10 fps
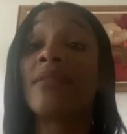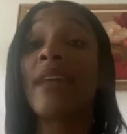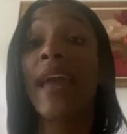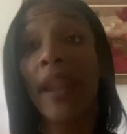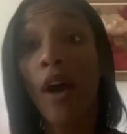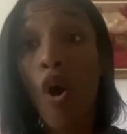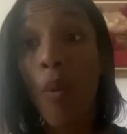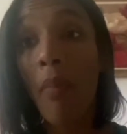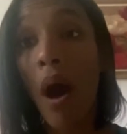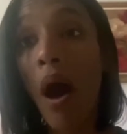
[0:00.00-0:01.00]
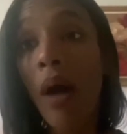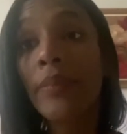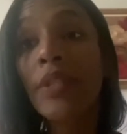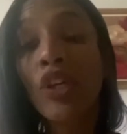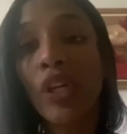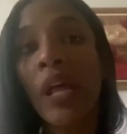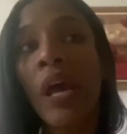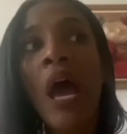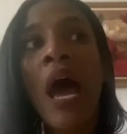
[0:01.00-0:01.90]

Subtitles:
stay-at-home moms could,